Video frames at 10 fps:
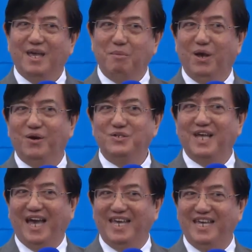Because
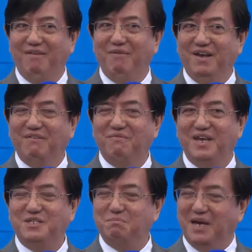I giving a
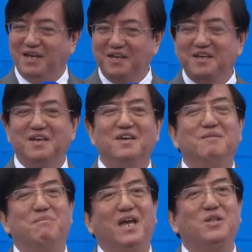face.
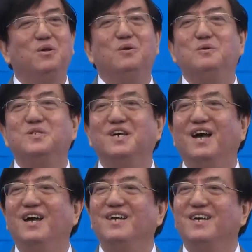My introducer